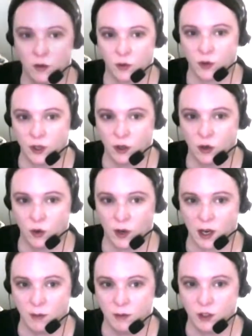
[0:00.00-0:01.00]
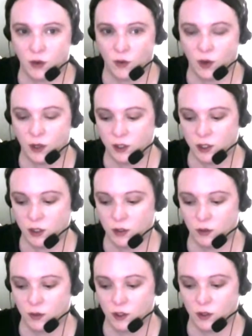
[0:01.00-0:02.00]
real quick, I'm just going
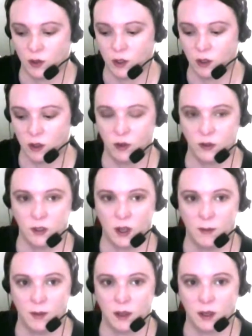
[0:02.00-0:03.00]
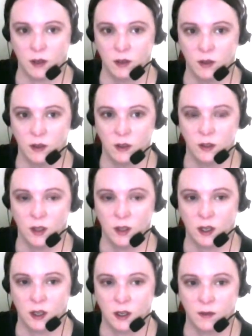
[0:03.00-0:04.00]
to do a close up and
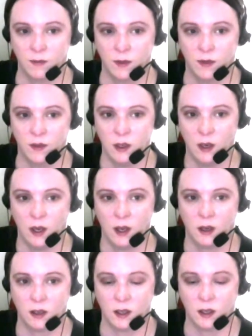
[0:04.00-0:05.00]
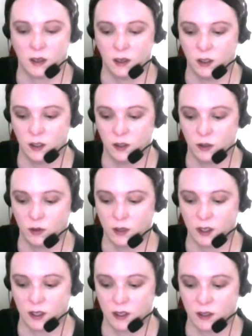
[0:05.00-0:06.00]
of the neck and do
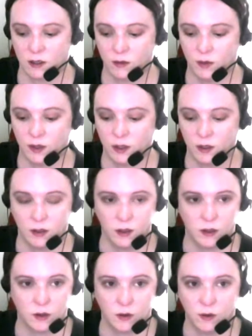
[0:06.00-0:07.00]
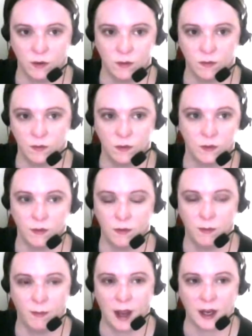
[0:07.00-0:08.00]
like with a little
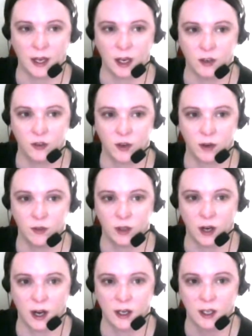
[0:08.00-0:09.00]
backing drum track.